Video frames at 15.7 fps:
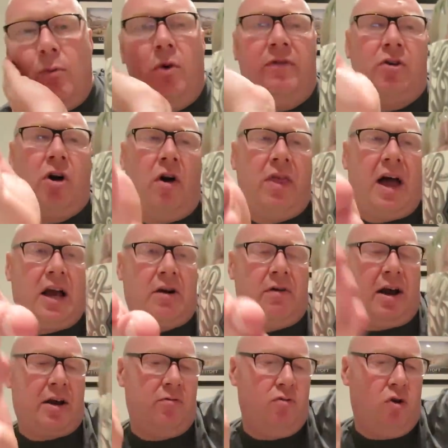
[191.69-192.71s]
We've got that
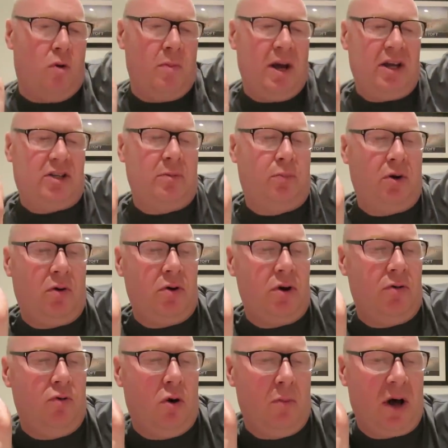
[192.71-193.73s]
Kraken rum. It's a
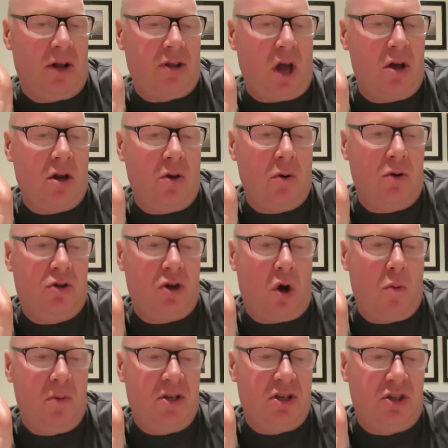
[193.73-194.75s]
brilliant rum. I don't know who
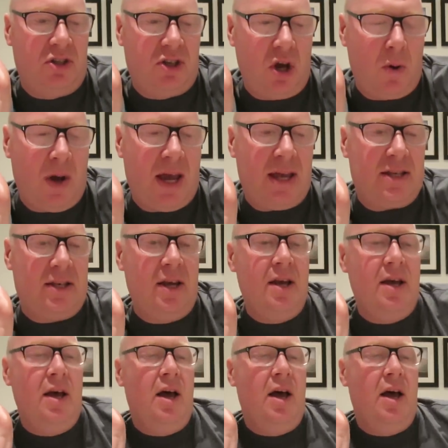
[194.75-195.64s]
told me to do it,